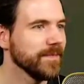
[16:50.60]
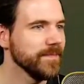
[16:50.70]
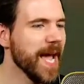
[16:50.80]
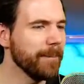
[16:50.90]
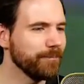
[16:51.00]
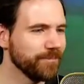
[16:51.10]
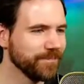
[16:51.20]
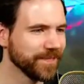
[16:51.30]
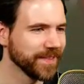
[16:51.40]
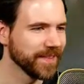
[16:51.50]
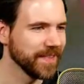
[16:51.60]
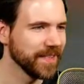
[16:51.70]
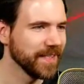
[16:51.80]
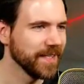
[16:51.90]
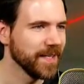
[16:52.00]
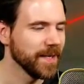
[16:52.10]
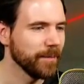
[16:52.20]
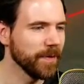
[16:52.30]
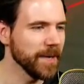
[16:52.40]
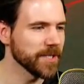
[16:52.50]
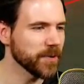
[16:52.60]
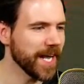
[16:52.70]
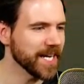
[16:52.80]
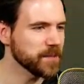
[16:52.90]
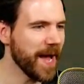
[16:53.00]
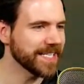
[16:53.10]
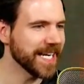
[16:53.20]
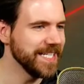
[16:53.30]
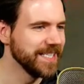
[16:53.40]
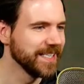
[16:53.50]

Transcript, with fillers: Yep! Pretty much what I expected!